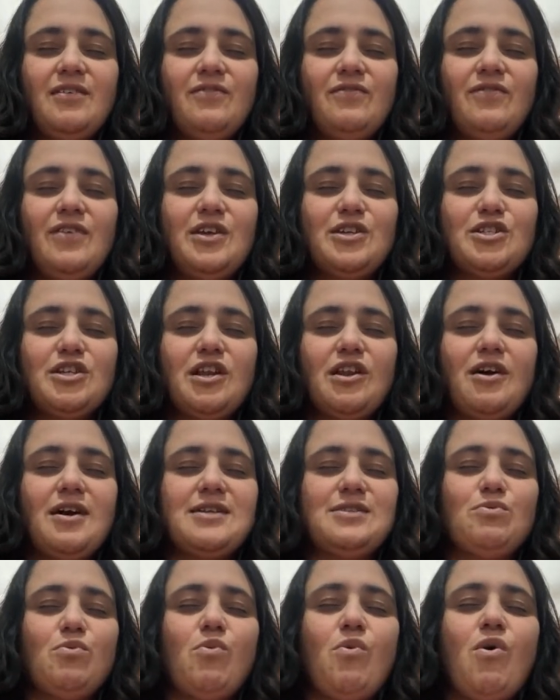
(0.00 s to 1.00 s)

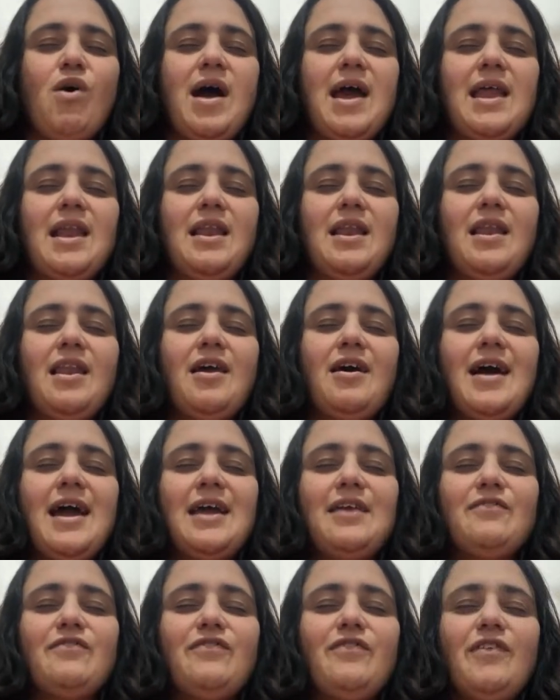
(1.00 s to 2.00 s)
Visualize white
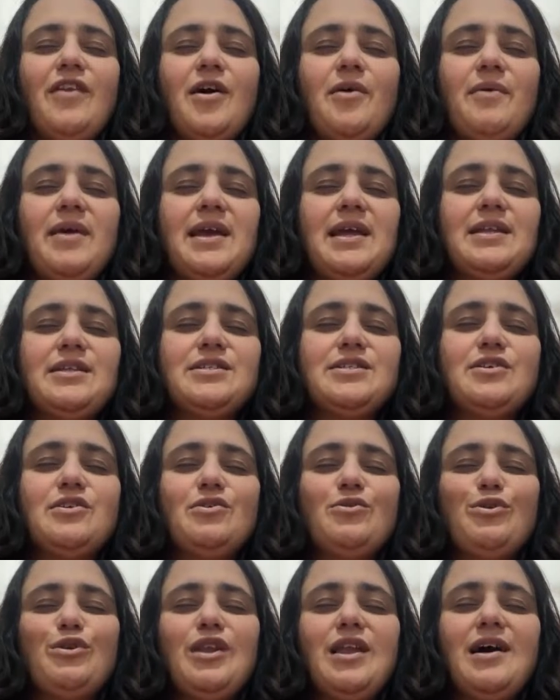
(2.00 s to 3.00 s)
light flowing to
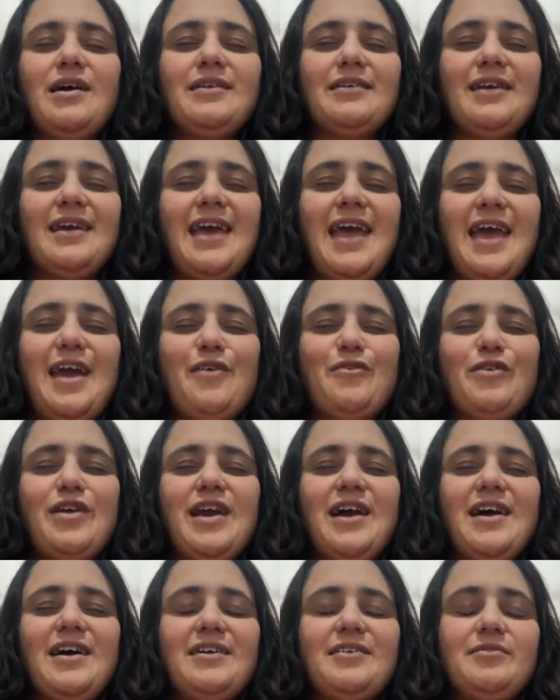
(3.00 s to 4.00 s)
your lung
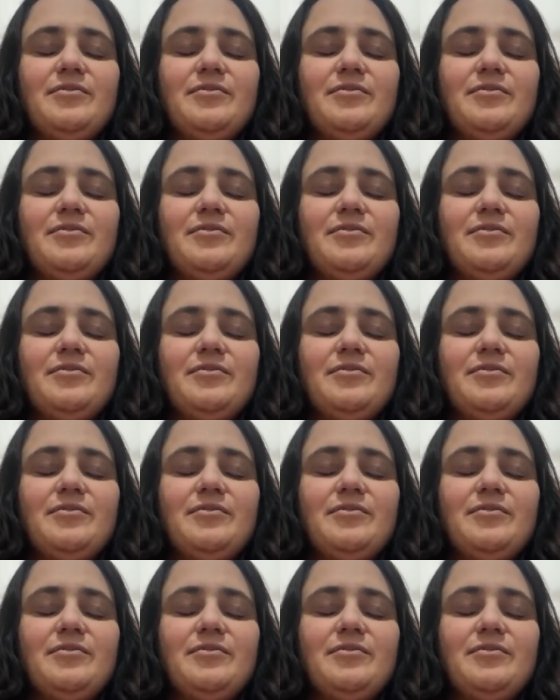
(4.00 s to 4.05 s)
area.